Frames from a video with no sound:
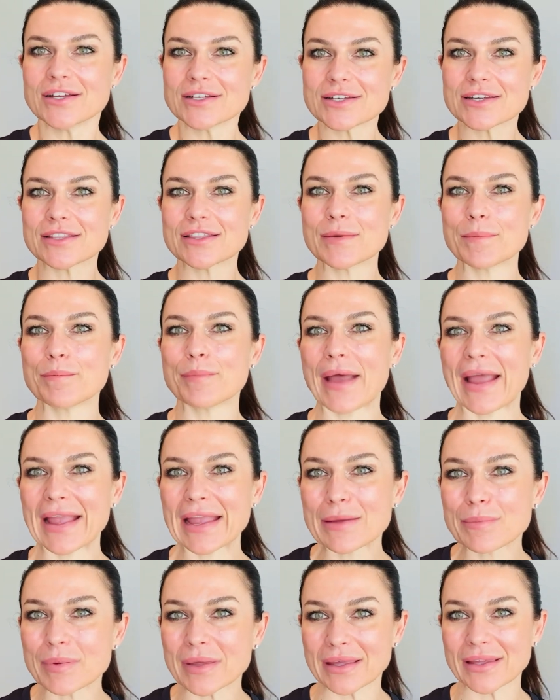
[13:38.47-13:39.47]
to the
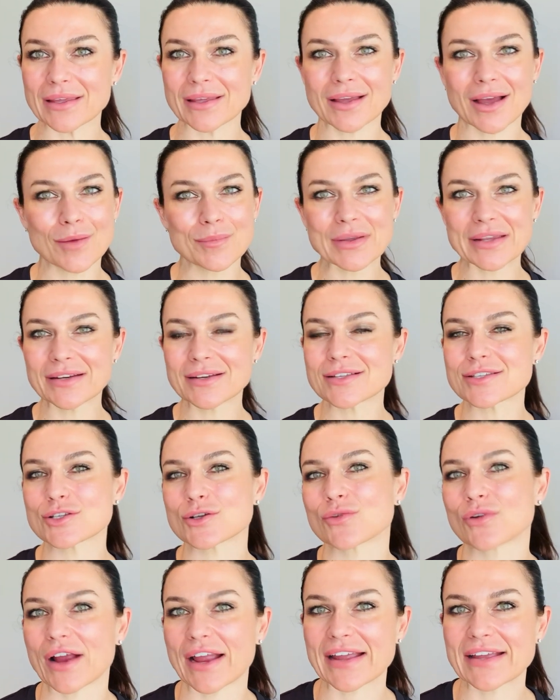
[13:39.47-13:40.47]
baby. It's
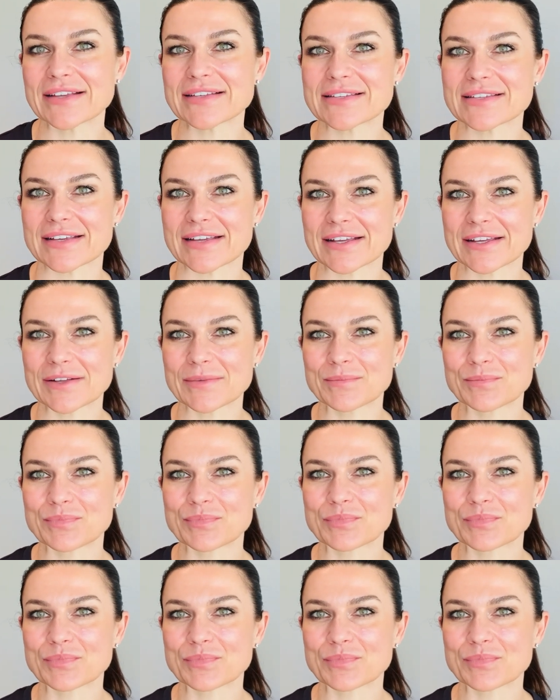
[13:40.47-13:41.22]
crazy.